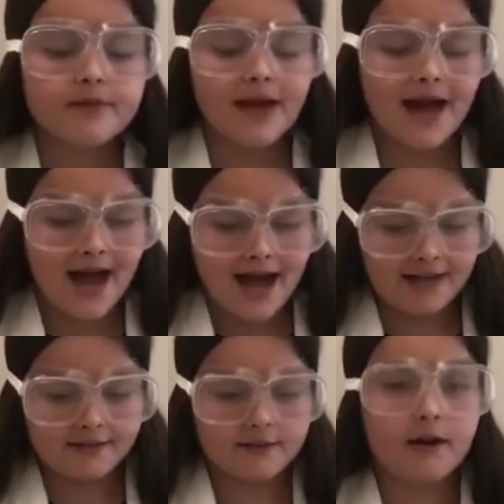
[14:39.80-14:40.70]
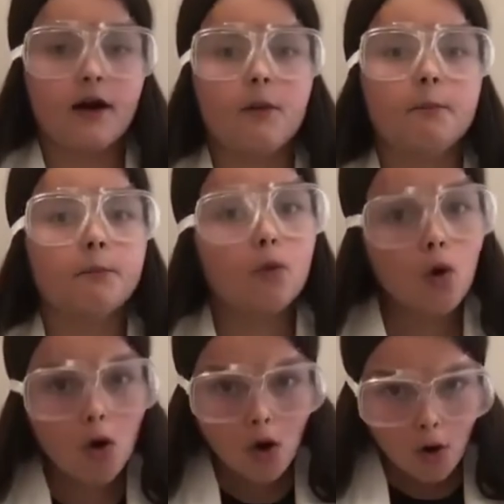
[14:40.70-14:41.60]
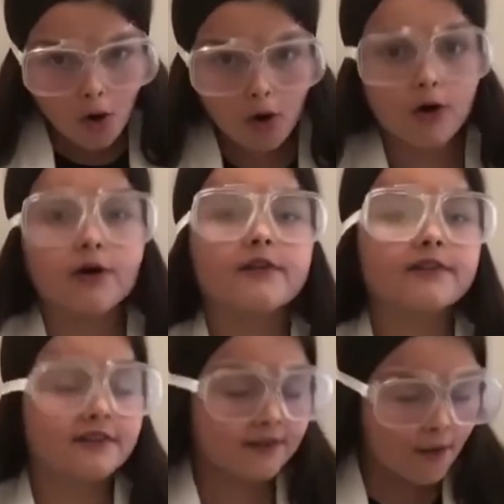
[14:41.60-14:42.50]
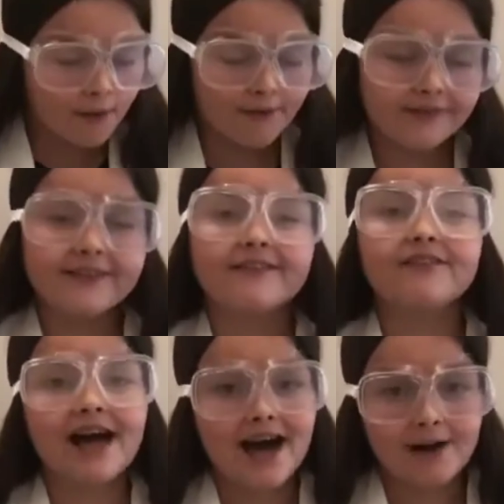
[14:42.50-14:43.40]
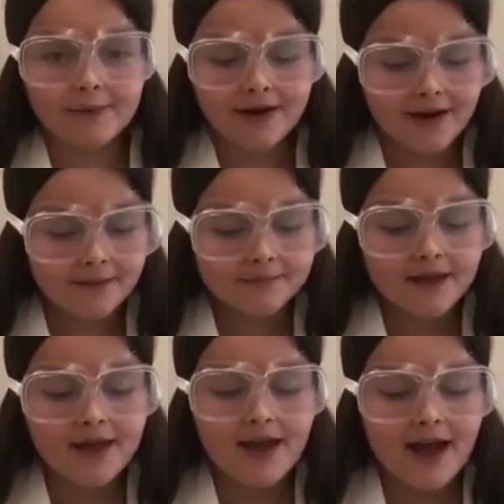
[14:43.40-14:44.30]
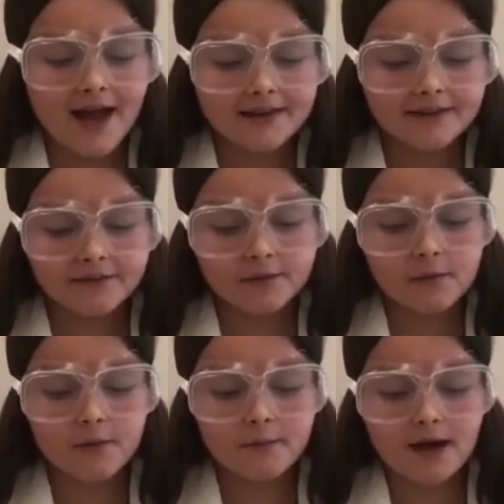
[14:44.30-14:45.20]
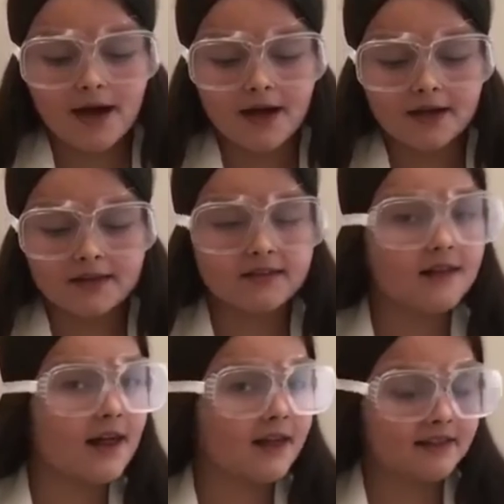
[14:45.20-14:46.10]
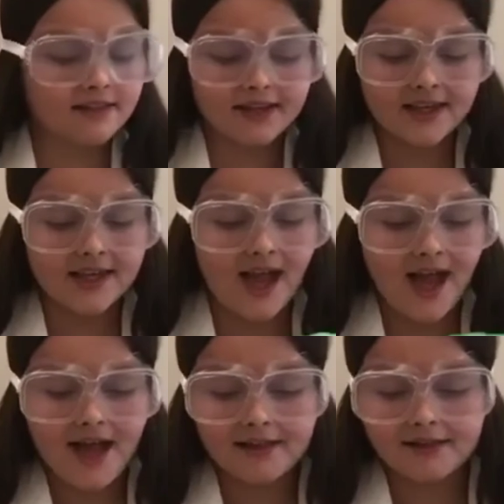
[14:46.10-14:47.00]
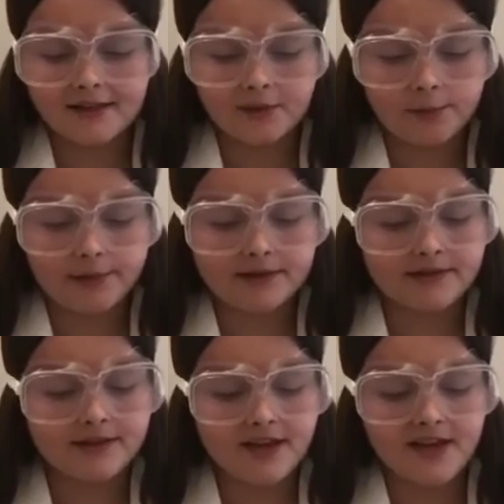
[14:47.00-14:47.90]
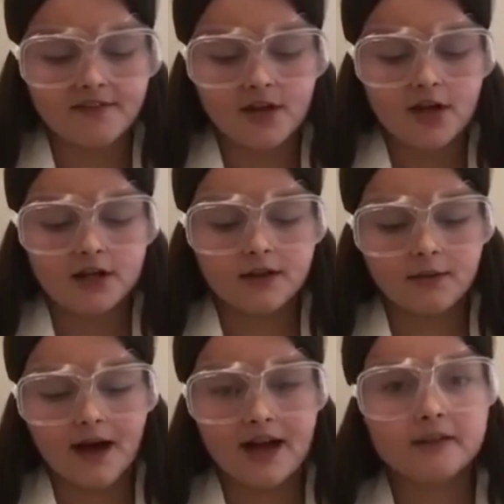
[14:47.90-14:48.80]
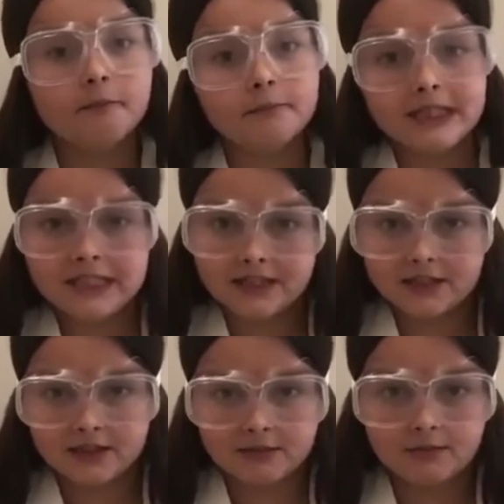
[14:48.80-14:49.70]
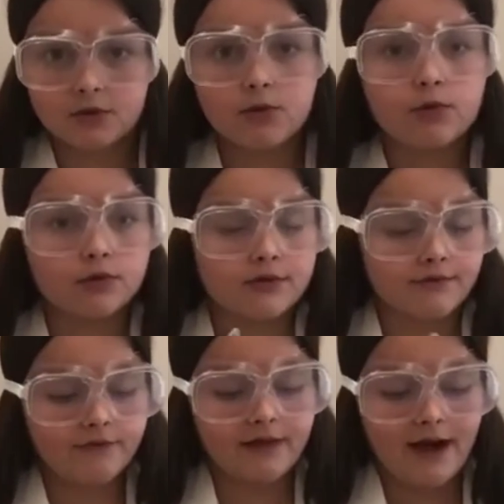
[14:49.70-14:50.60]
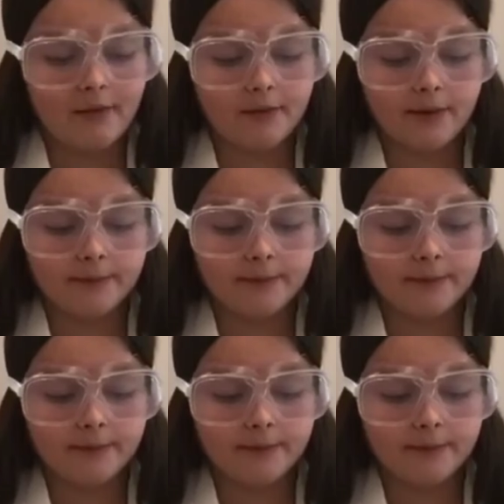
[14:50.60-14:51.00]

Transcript: add more corn flour. And if you want my sticky and a little bit stiff, you add medium corn flour.